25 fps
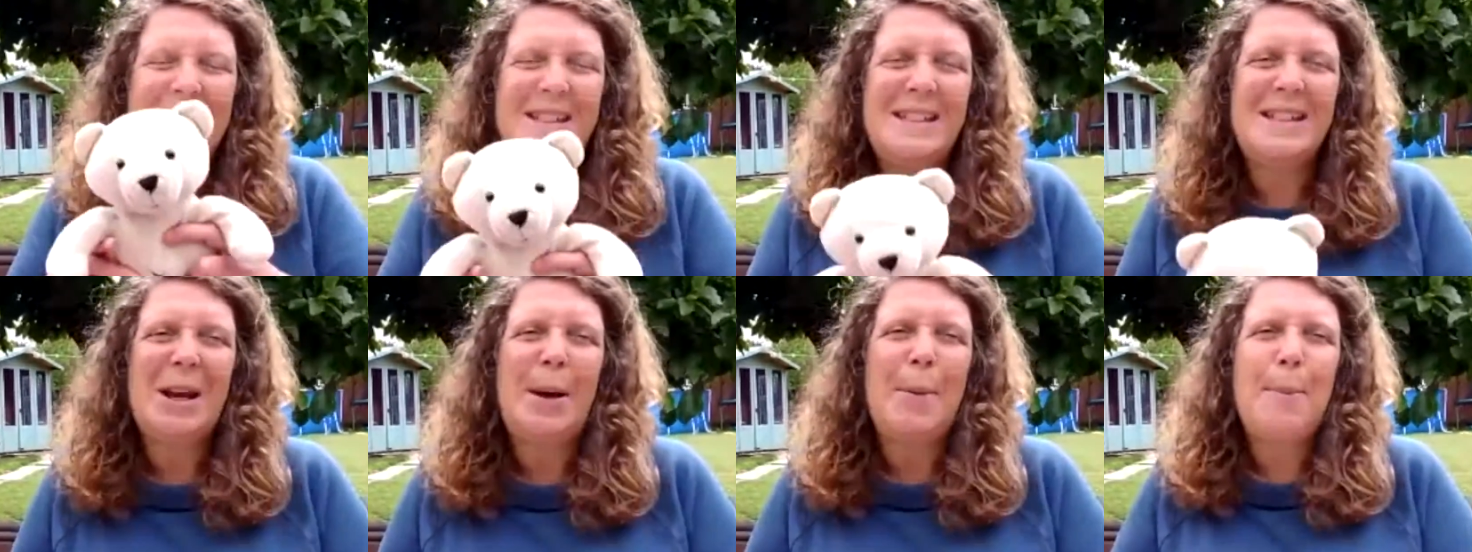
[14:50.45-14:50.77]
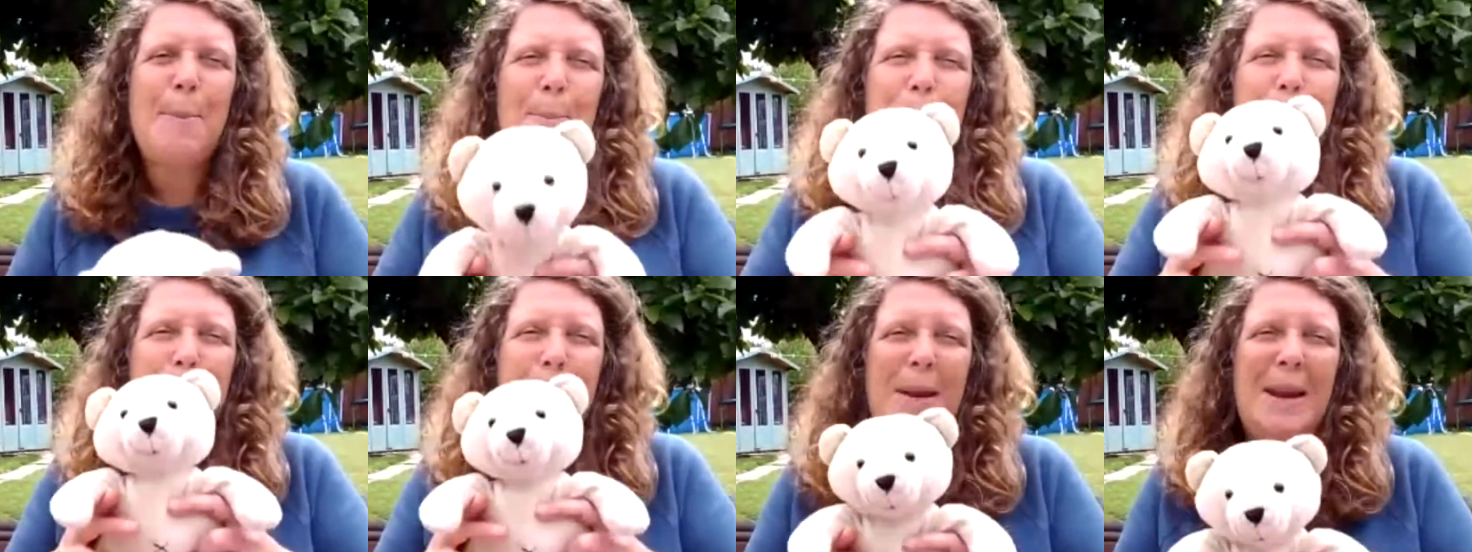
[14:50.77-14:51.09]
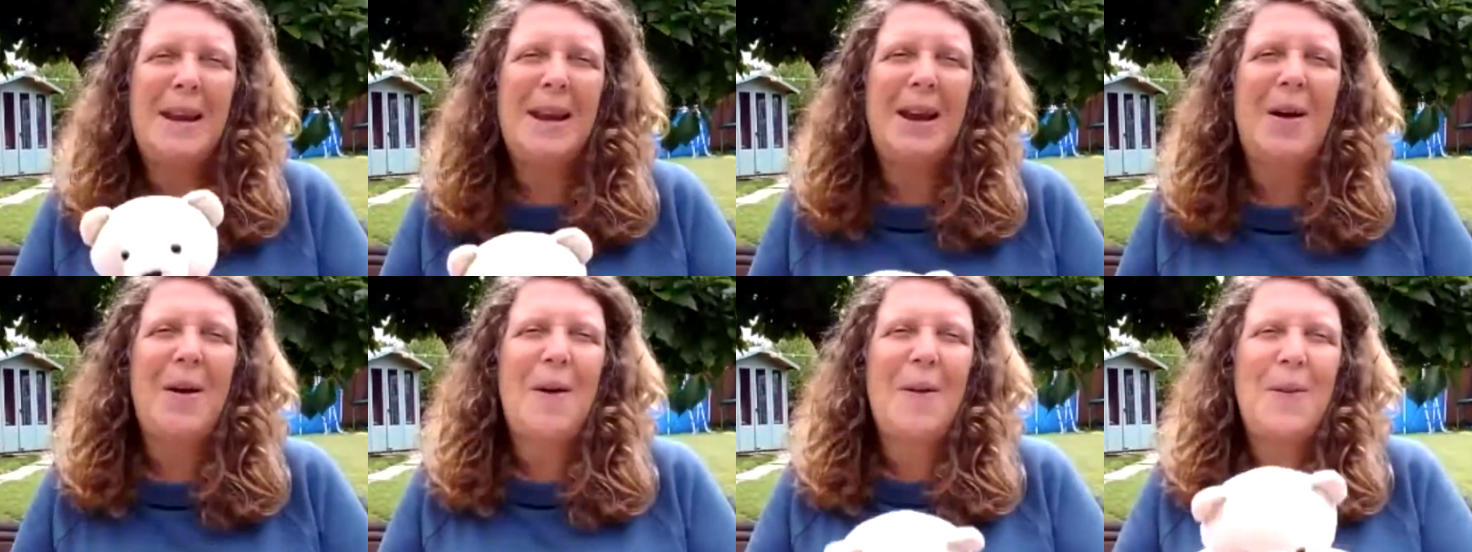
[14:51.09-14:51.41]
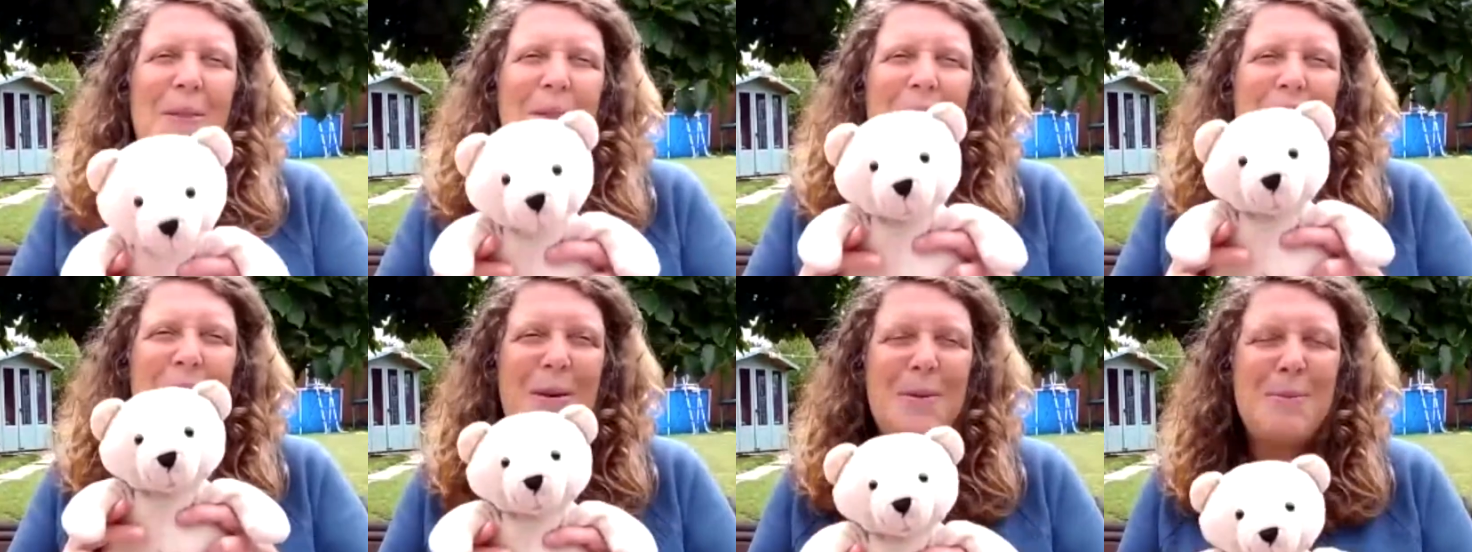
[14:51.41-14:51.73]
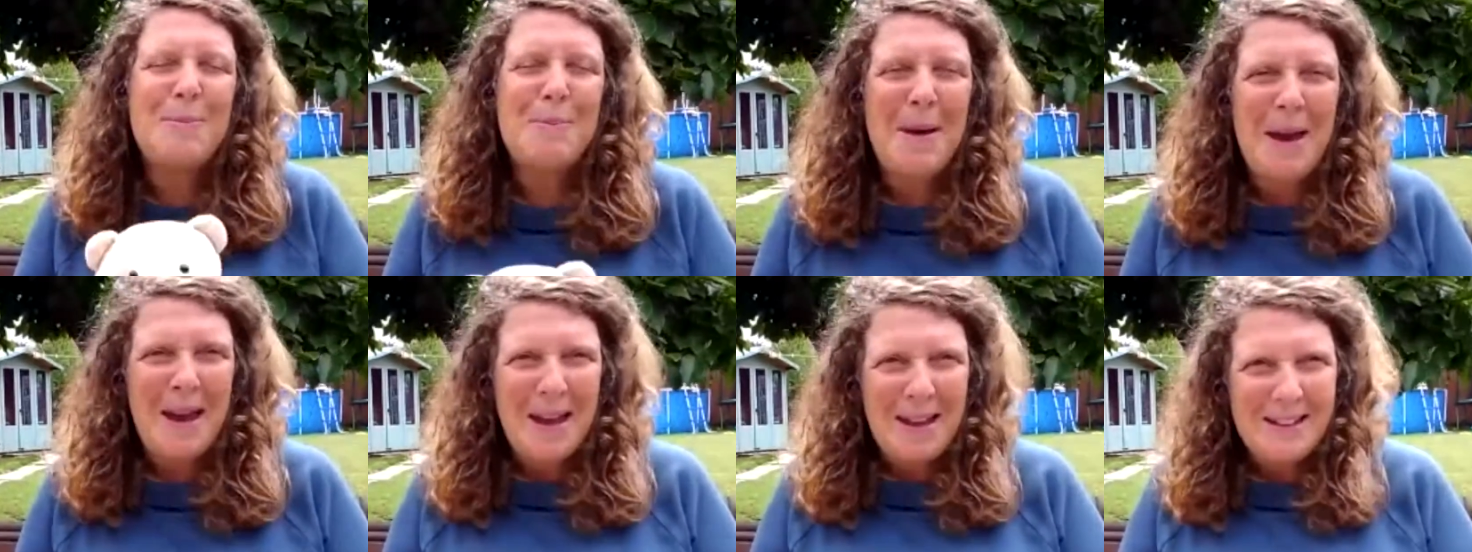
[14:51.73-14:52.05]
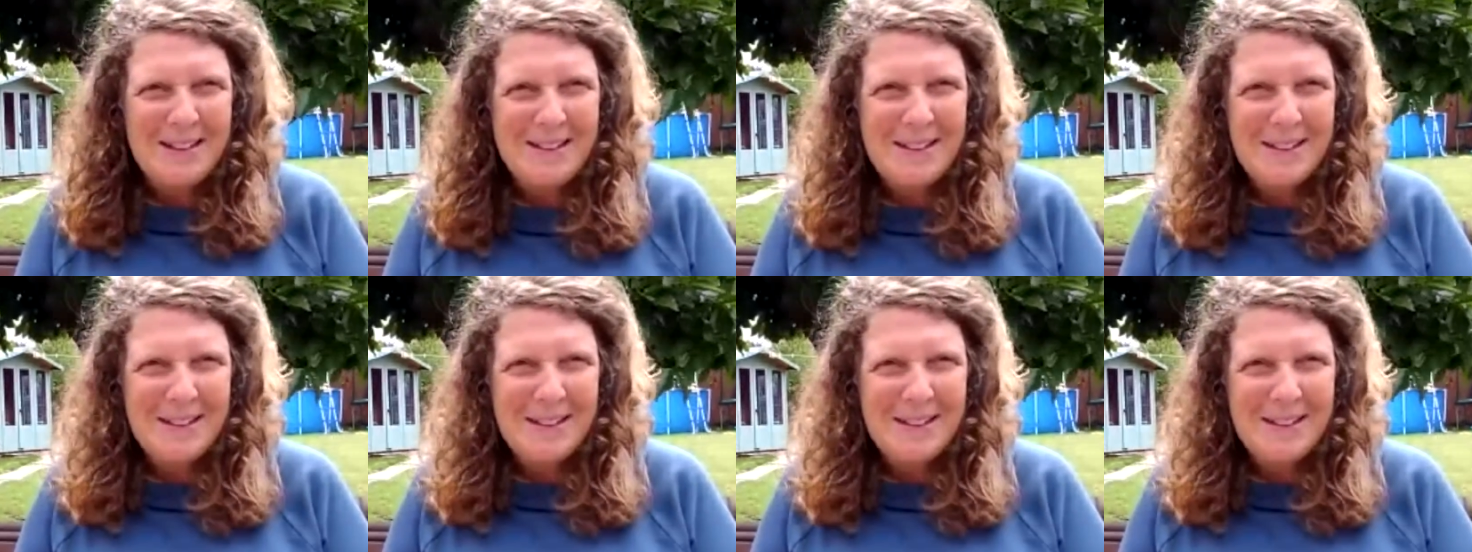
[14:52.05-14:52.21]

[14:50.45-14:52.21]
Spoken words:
jumping on the bed.